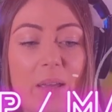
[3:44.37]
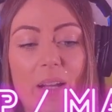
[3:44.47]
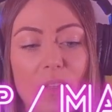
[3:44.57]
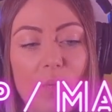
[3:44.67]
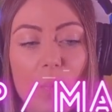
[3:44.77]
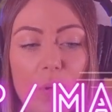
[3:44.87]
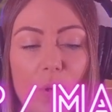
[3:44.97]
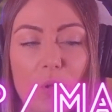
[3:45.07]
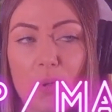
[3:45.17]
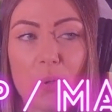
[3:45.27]
Yeah. It's
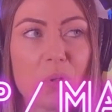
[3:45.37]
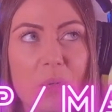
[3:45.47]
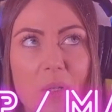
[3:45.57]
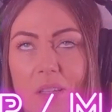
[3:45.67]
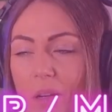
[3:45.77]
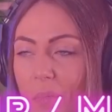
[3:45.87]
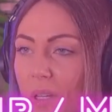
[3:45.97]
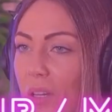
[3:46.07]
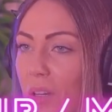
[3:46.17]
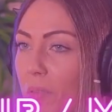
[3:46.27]
so powerful. And I
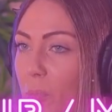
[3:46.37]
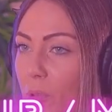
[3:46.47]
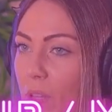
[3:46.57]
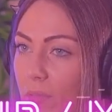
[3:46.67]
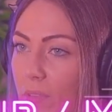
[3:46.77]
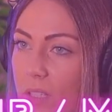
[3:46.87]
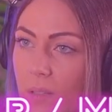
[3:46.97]
think sometimes,